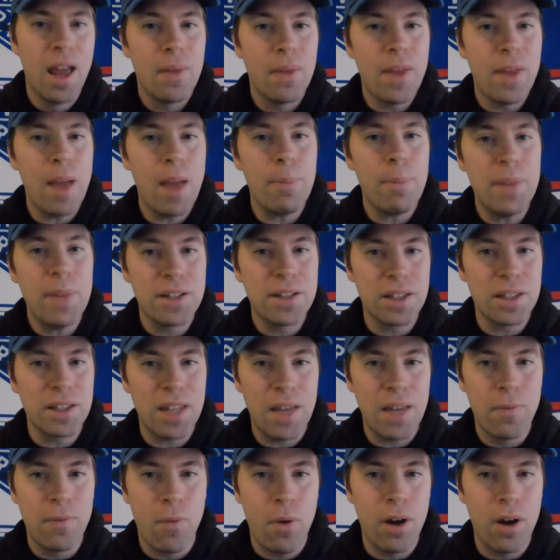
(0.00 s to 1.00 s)
That means that
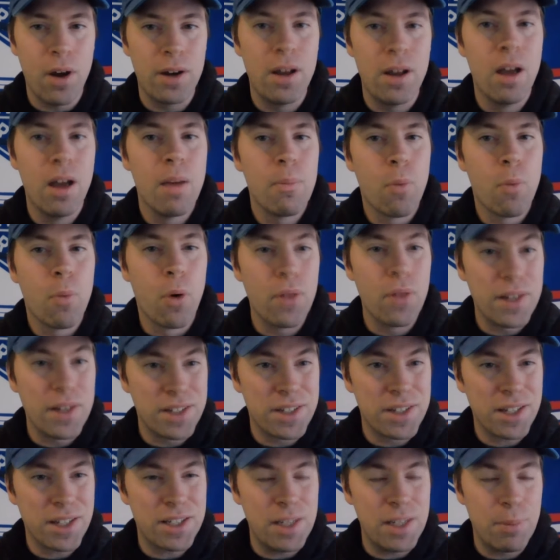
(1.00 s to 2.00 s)
they've won more than
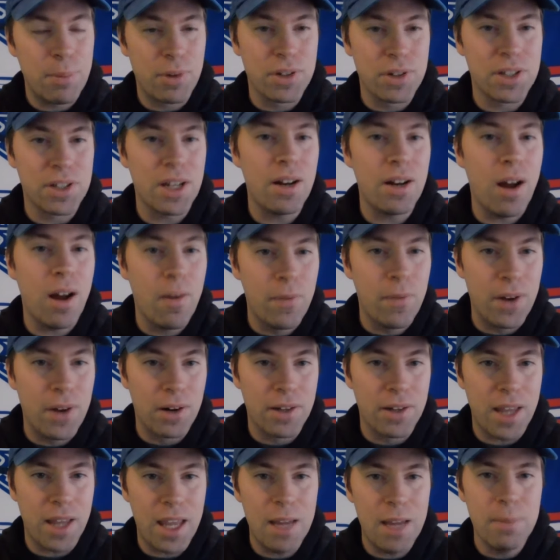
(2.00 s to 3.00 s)
60% of their
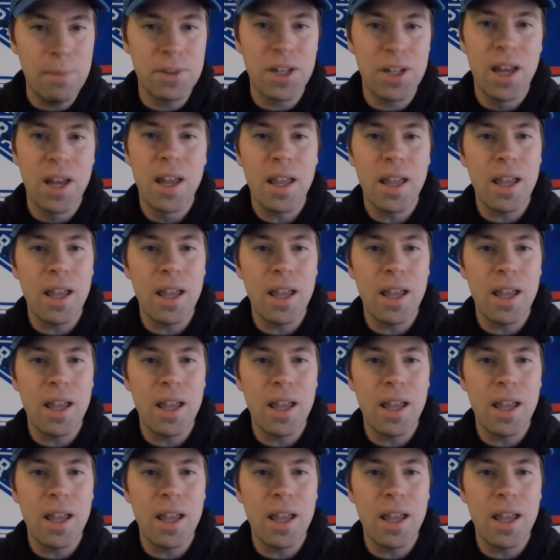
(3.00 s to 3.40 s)
games.